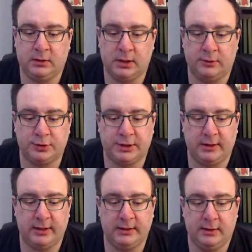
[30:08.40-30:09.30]
Go
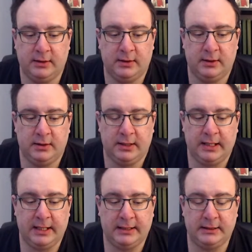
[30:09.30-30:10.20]
share it.
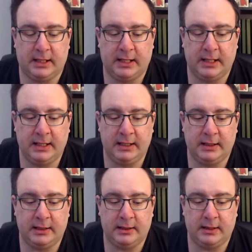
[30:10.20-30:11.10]
And
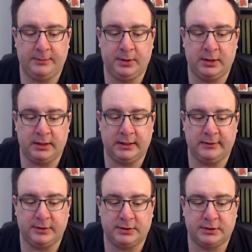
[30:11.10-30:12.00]
I'm going to
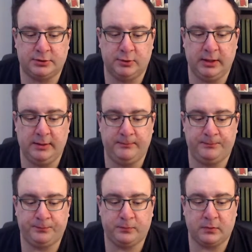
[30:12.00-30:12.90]
kill the stream.
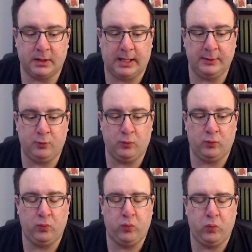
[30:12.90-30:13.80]
I
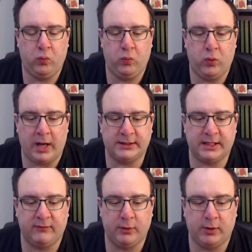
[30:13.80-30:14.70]
wish
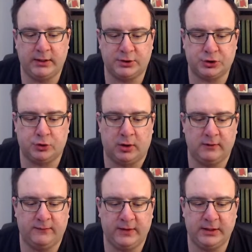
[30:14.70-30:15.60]
everyone a
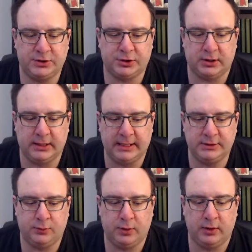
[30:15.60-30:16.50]
strong finish to
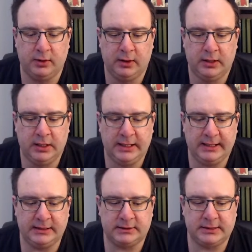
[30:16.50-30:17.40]
Lent. We're
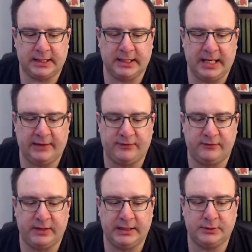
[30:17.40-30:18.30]
in the second half
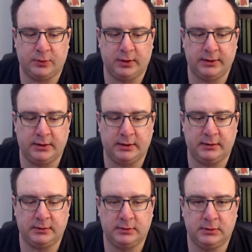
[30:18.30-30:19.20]
of Lent. We're on
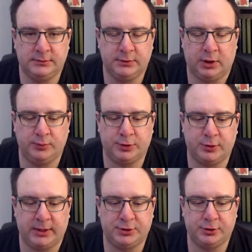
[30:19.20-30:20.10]
the home
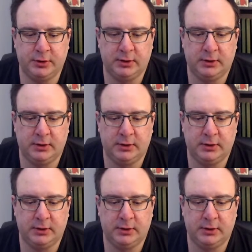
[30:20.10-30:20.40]
stretch.